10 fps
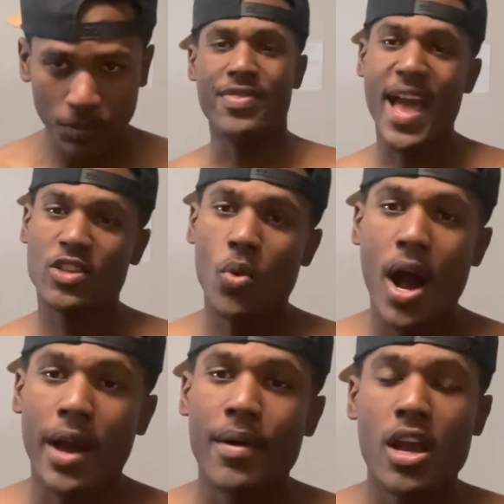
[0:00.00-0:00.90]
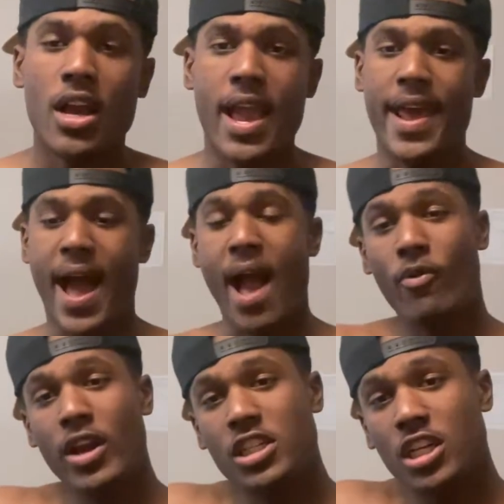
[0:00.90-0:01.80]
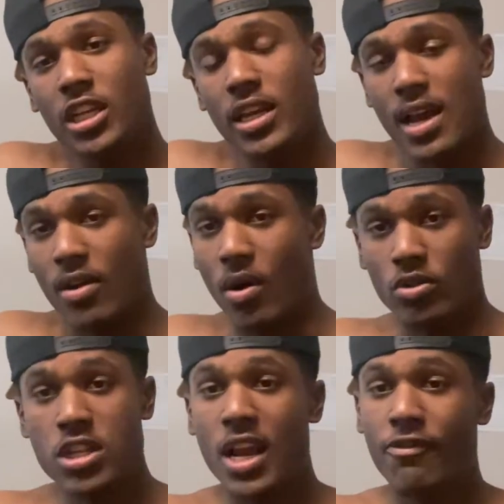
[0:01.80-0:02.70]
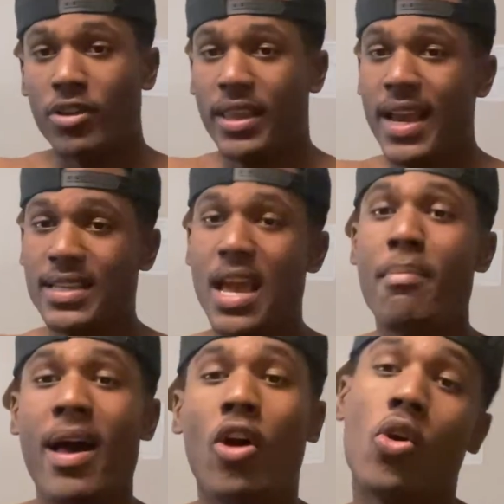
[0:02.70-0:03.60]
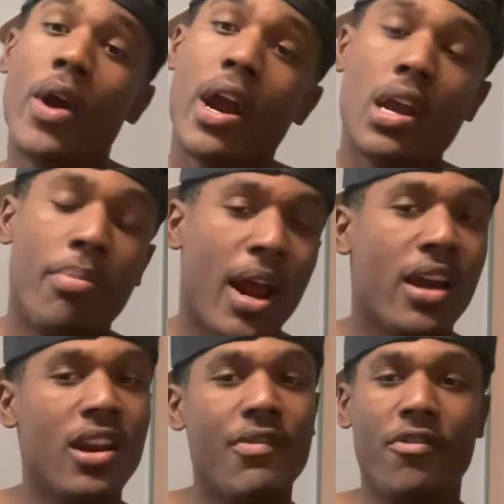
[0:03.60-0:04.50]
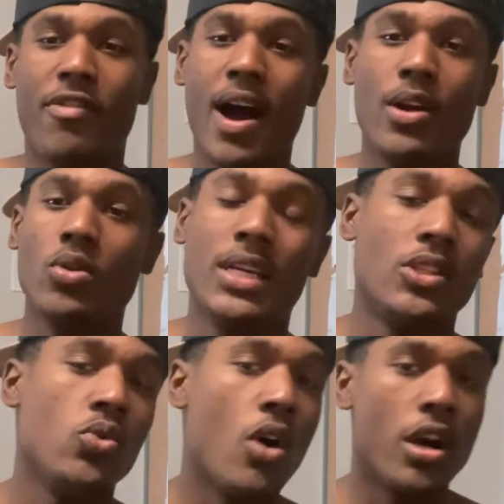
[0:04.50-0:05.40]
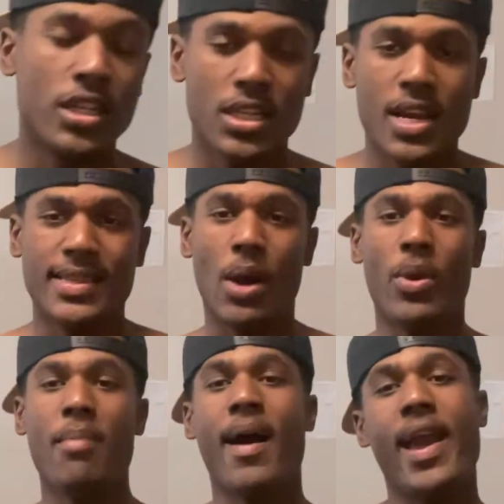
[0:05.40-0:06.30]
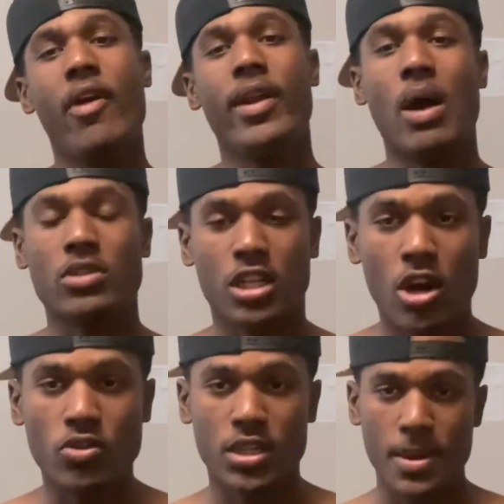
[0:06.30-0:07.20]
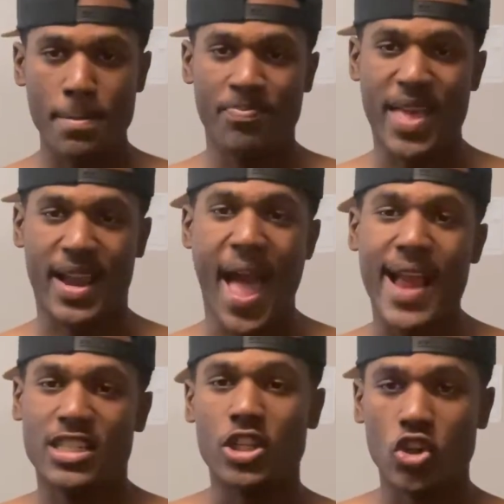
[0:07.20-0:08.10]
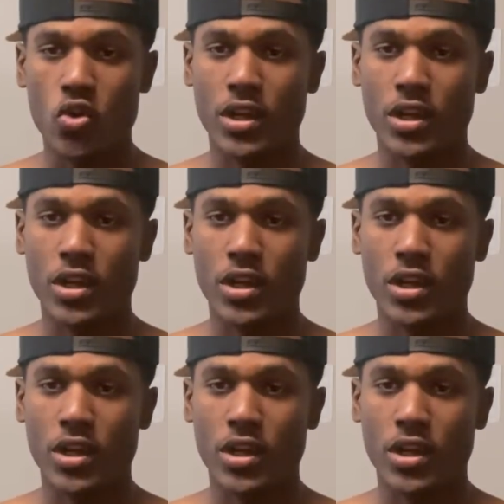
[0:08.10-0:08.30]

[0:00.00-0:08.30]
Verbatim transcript: That's why and I originally was looking for things in my local area, but I could never find no tattoo artists that were in my area that was close that could actually do